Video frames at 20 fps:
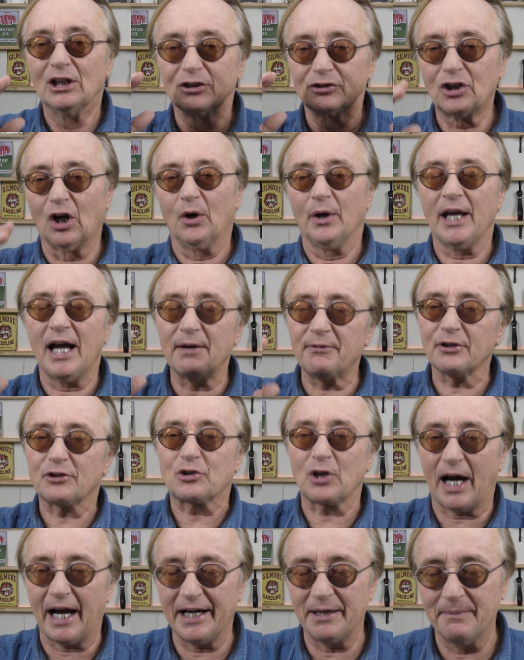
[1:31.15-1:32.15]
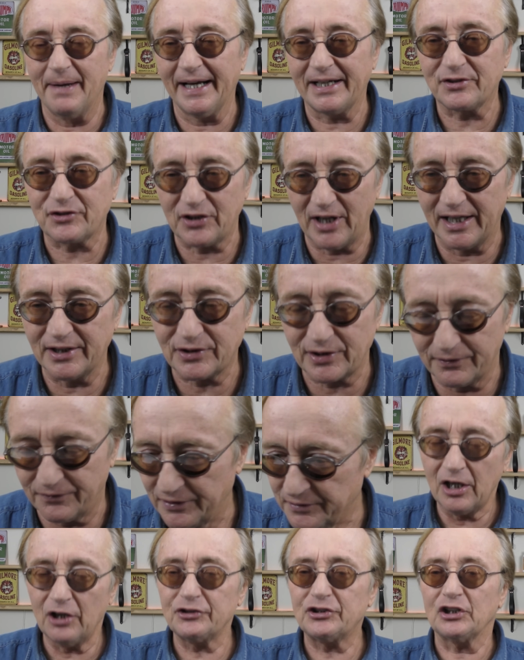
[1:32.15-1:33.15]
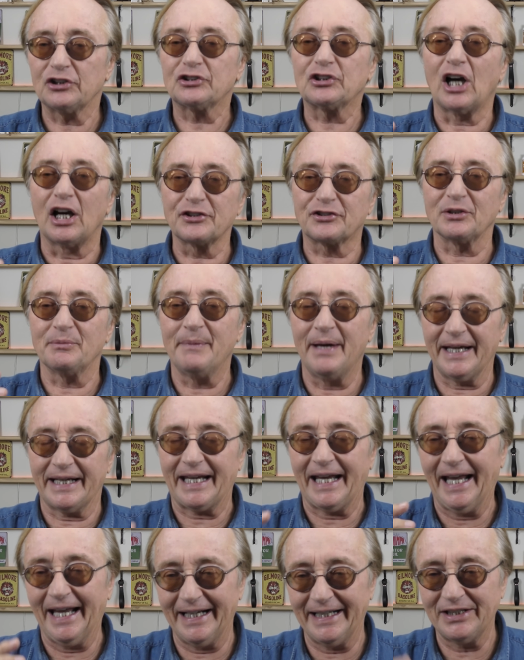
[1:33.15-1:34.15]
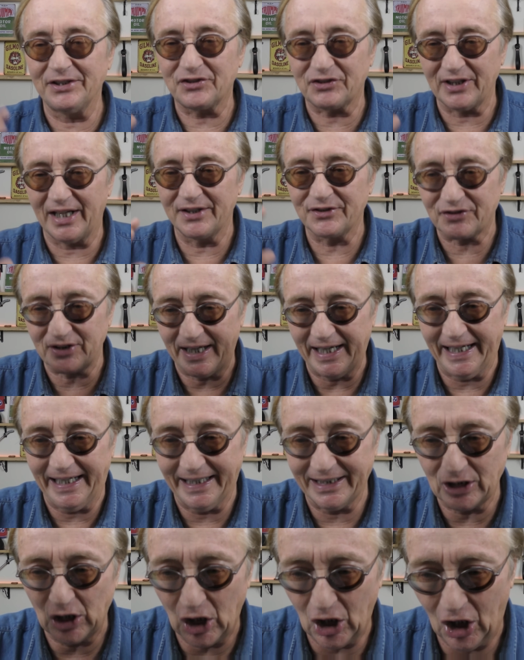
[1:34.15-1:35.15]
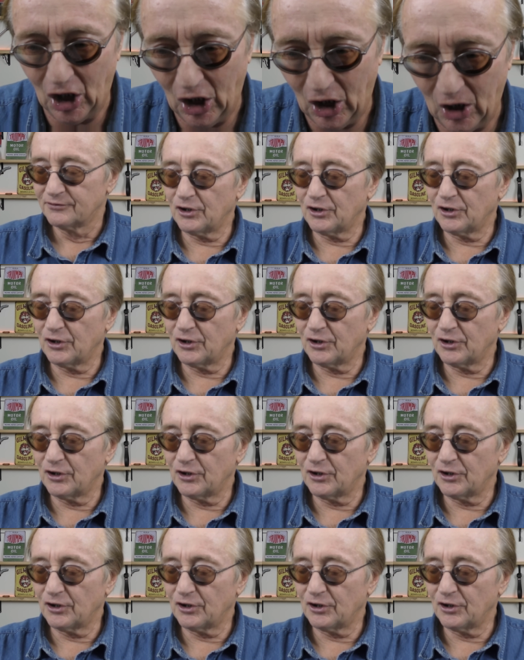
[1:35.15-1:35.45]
Don't ever try to make sense of it because it doesn't make any sense at all.